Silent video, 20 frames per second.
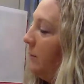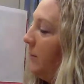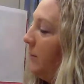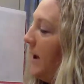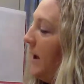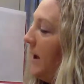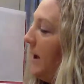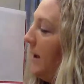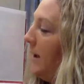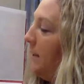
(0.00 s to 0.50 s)

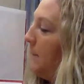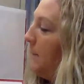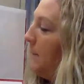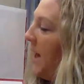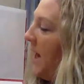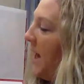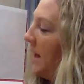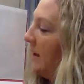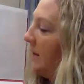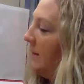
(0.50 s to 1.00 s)
way,
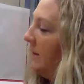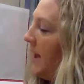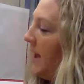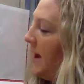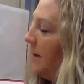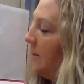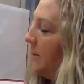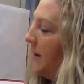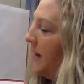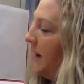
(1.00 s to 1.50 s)
back
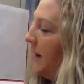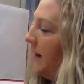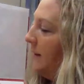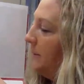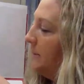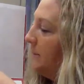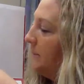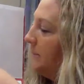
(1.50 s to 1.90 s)
that way.